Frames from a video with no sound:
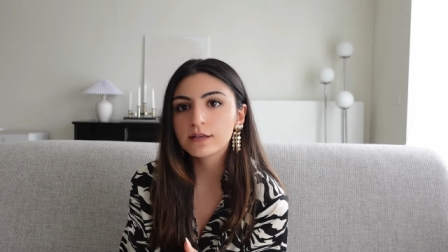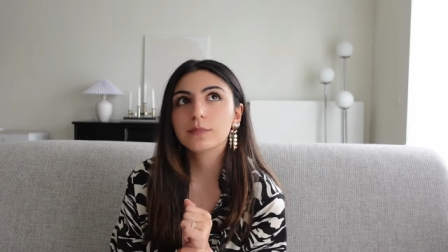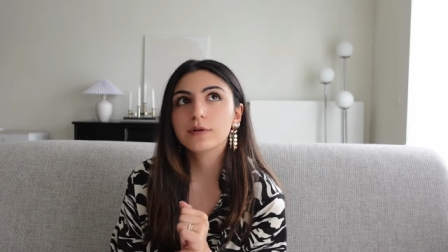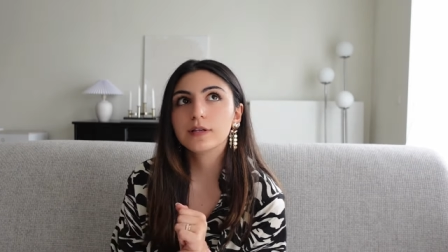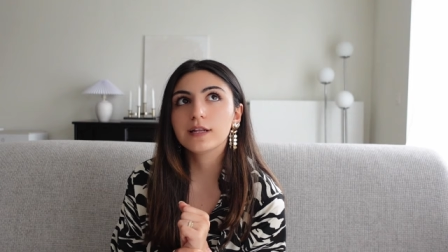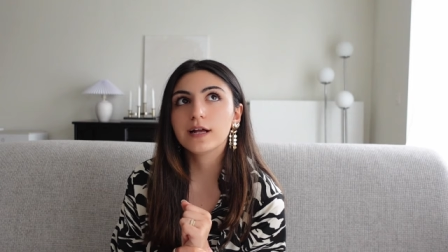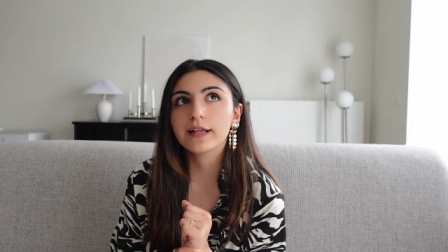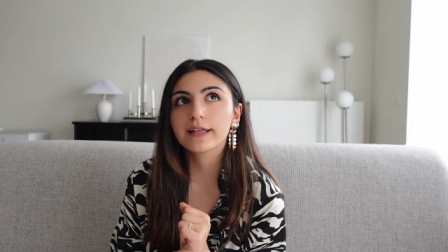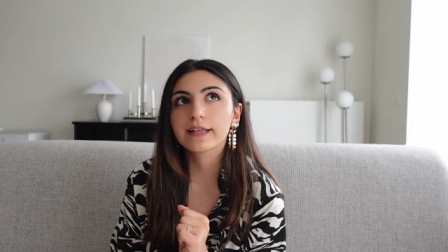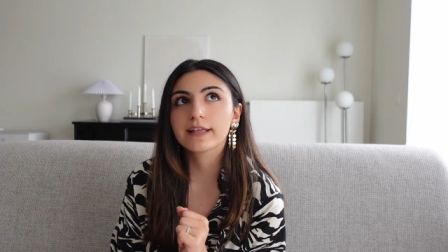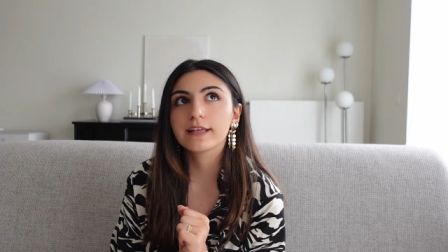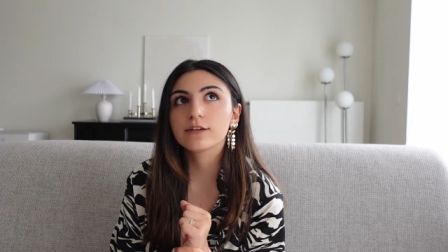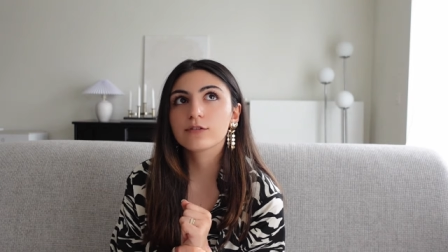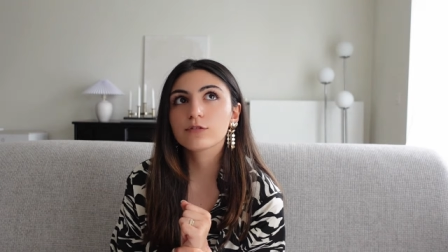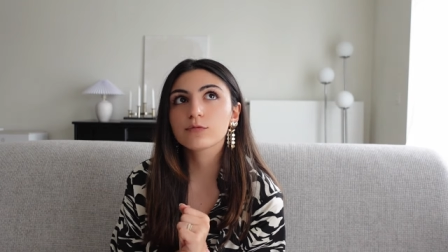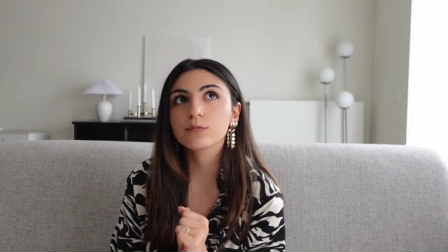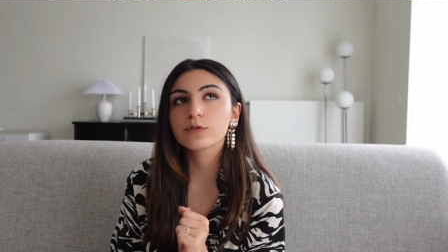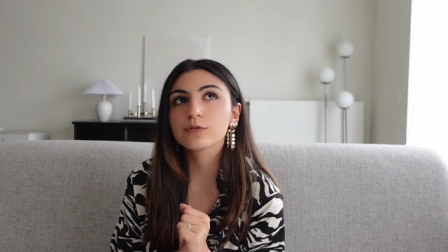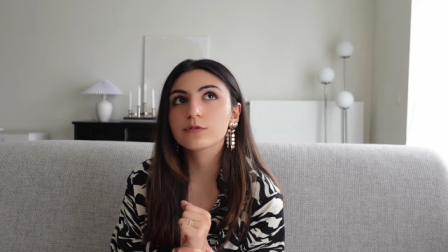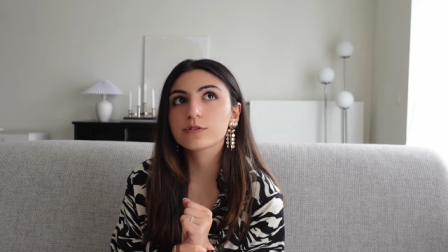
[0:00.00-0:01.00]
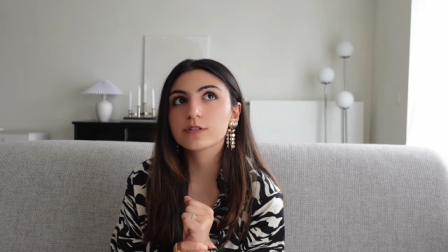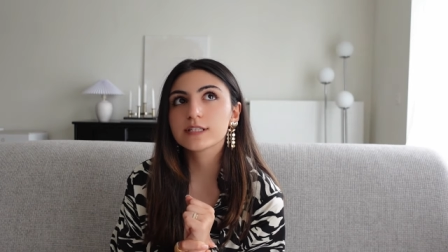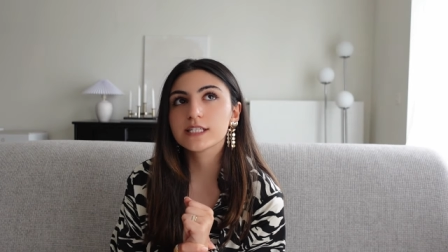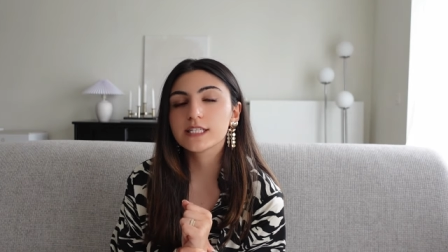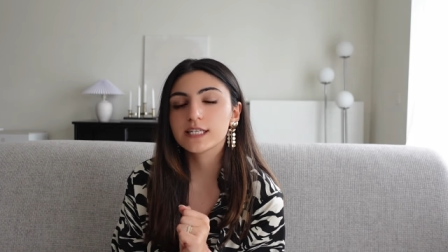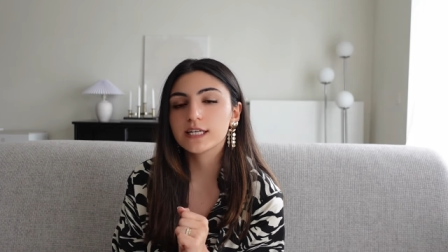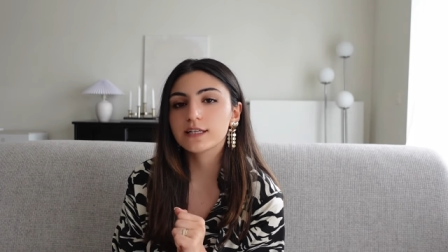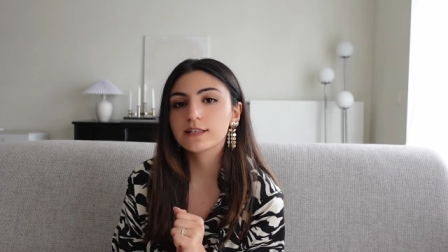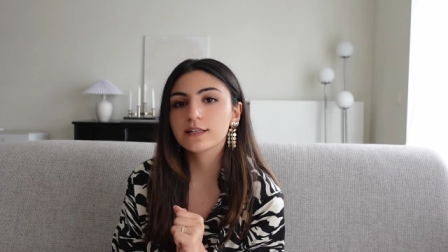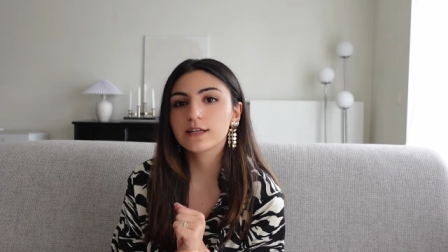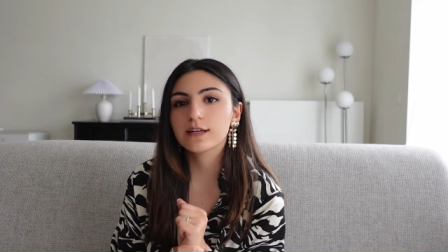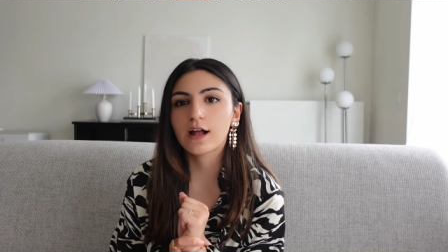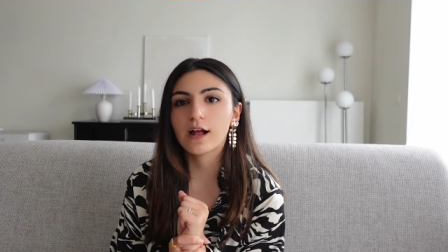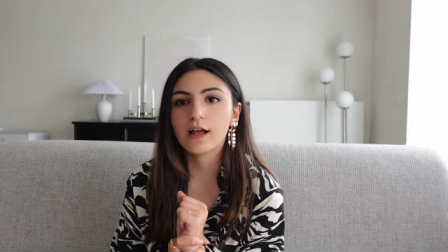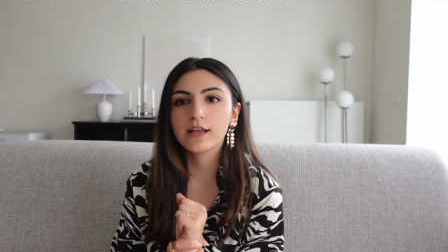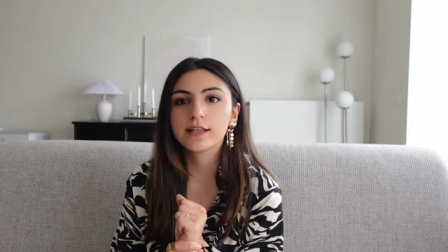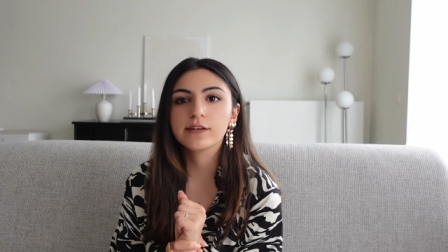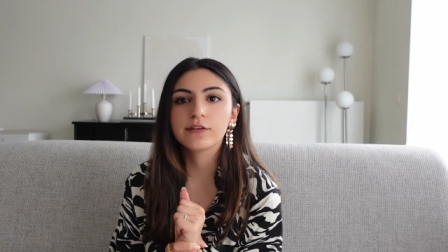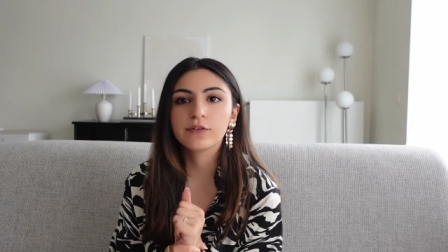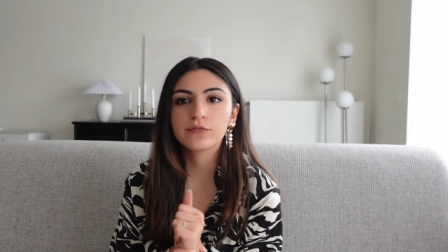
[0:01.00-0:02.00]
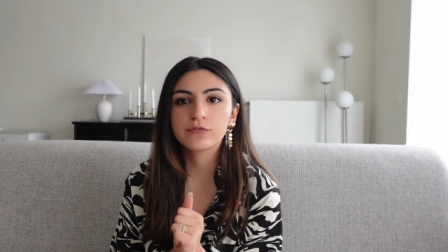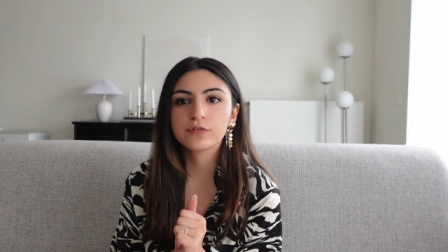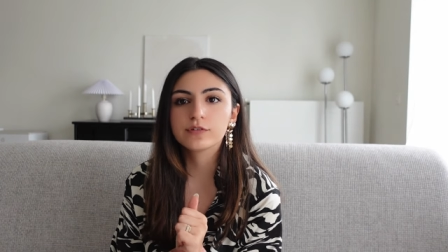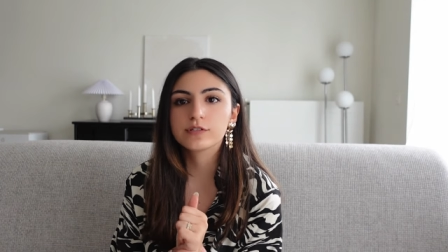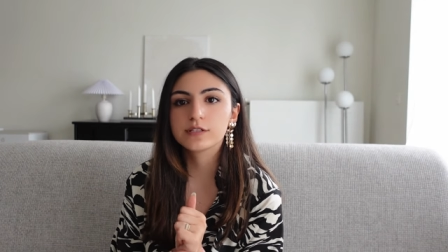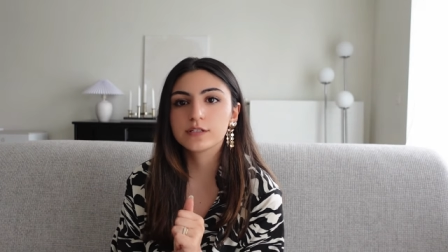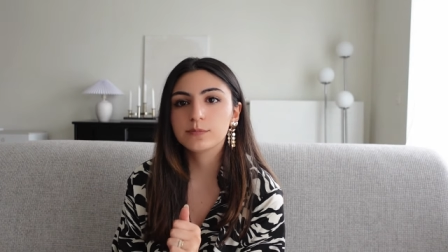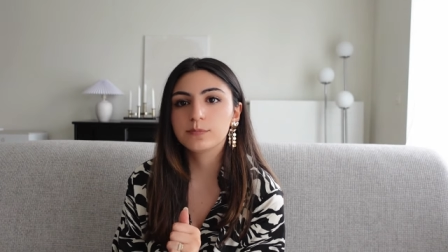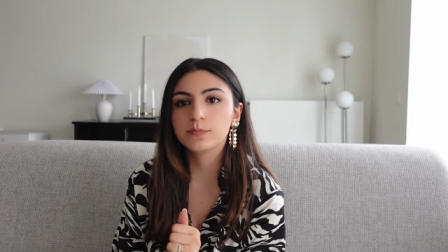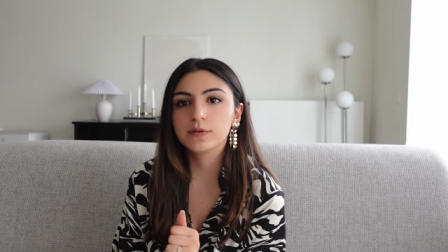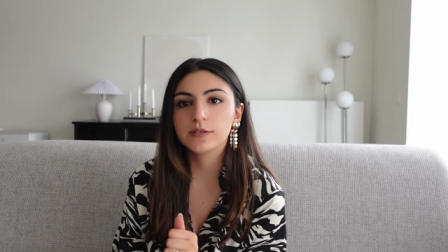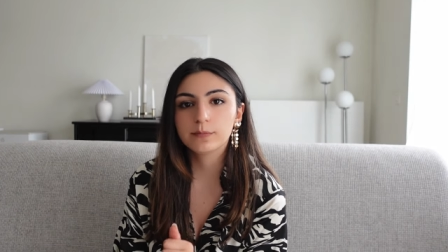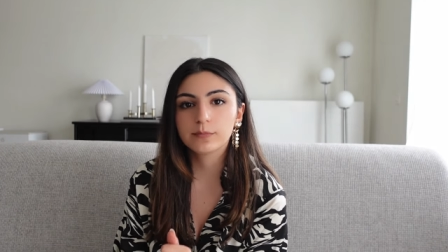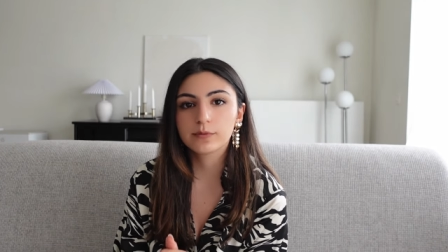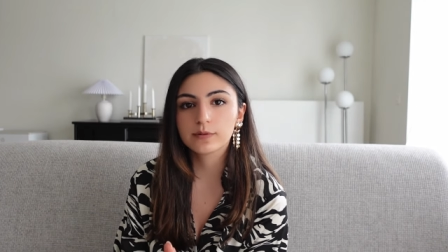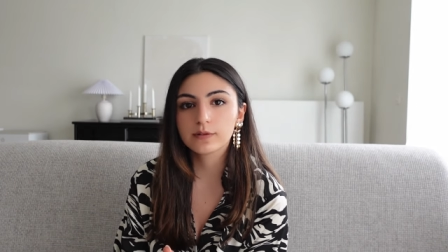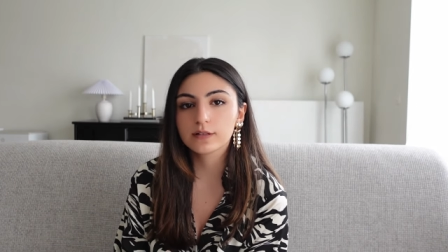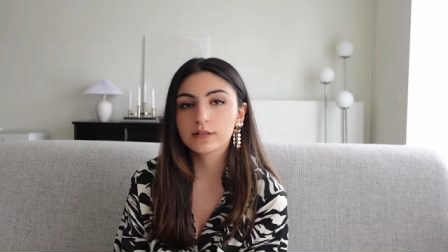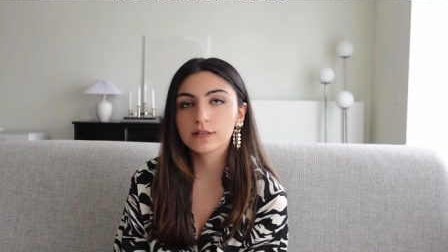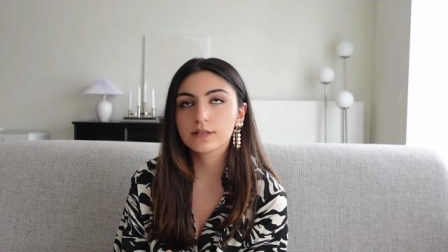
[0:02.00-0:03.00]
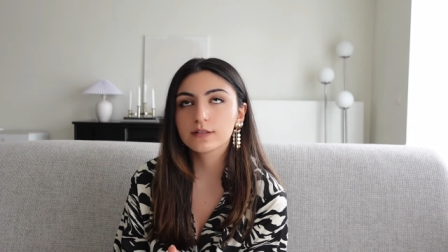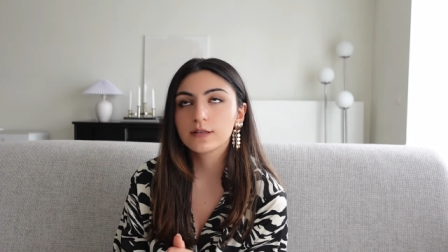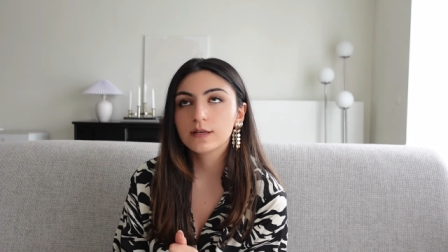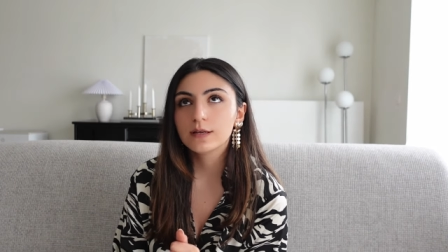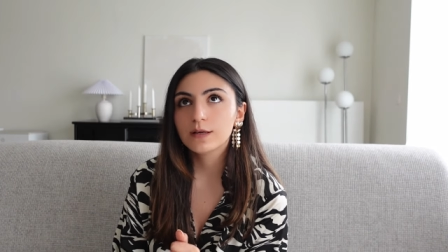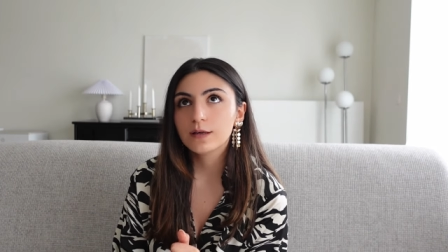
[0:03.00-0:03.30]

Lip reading: But I can almost say that I never see people